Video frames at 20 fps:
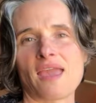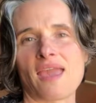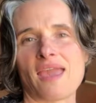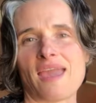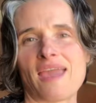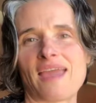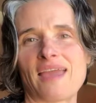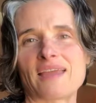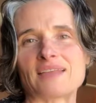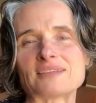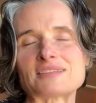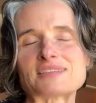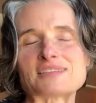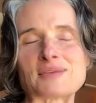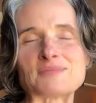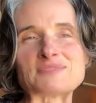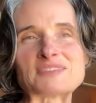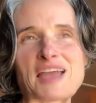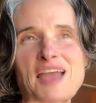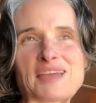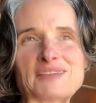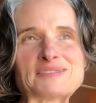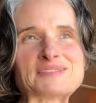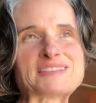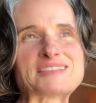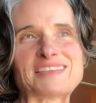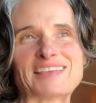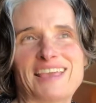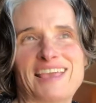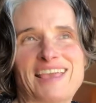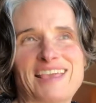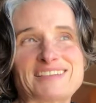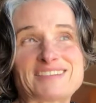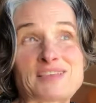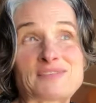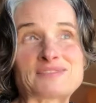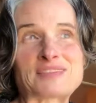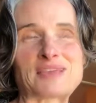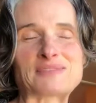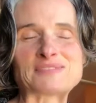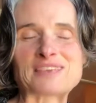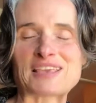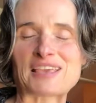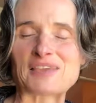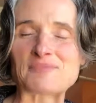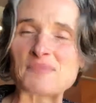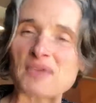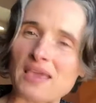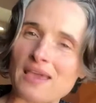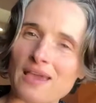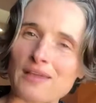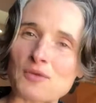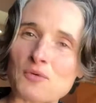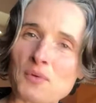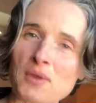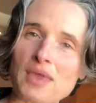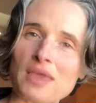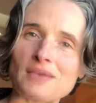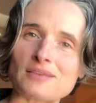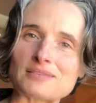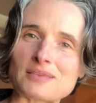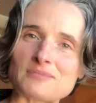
And sometimes it can be kind of weak.